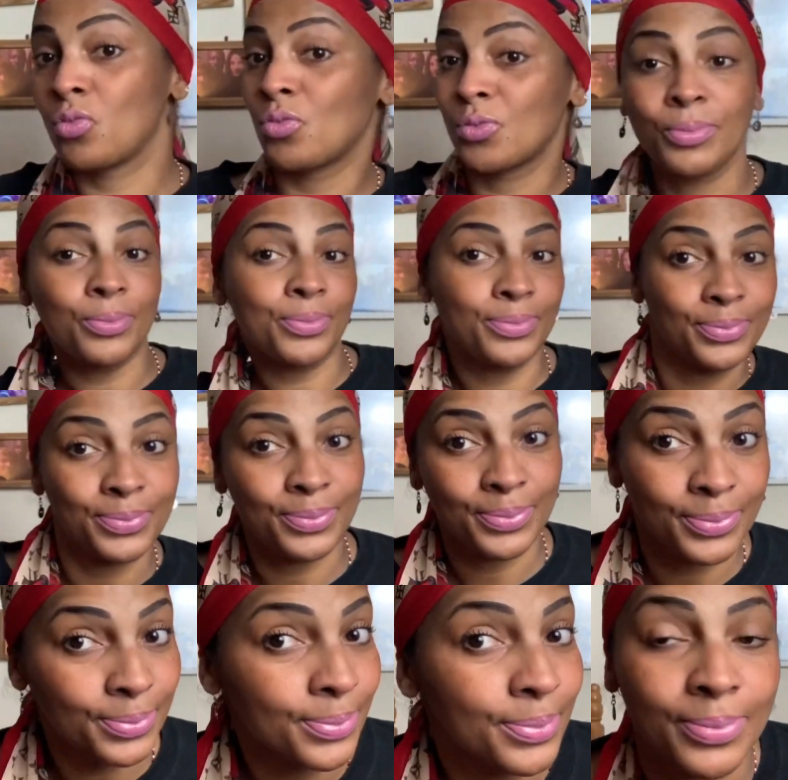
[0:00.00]
small
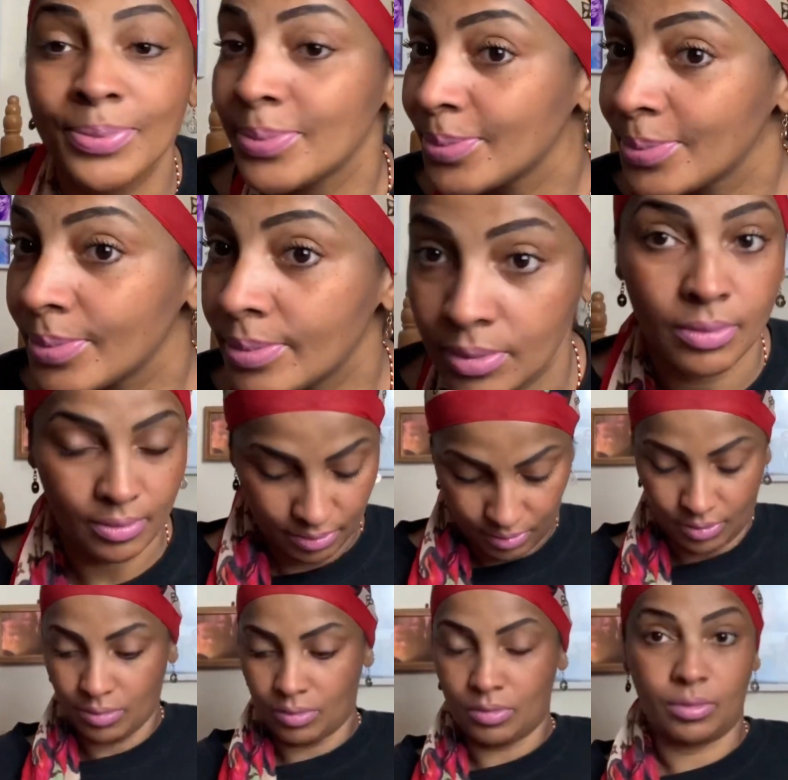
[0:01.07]
lashes like me, this
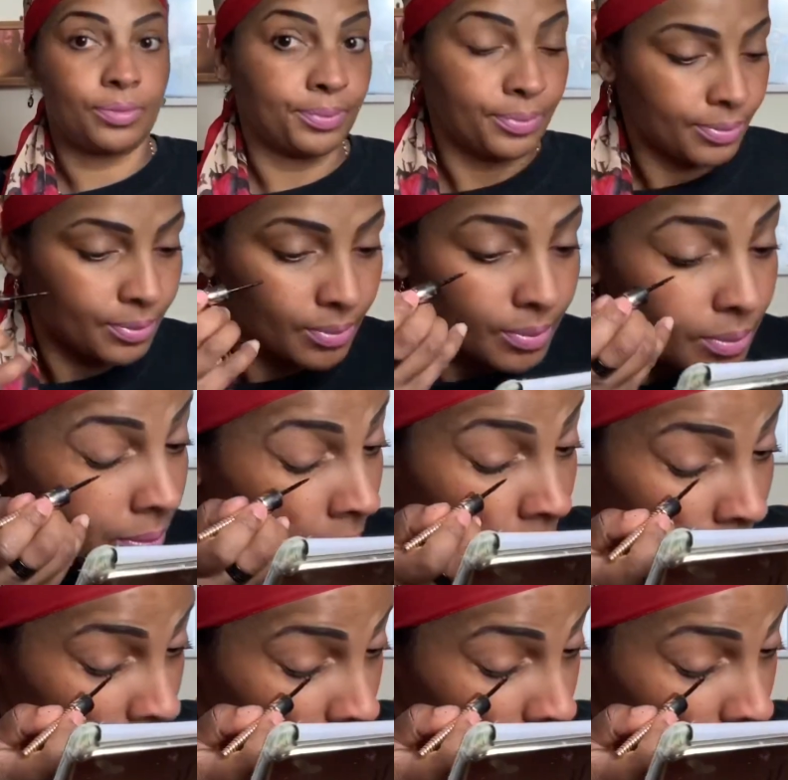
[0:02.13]
mascara is perfect.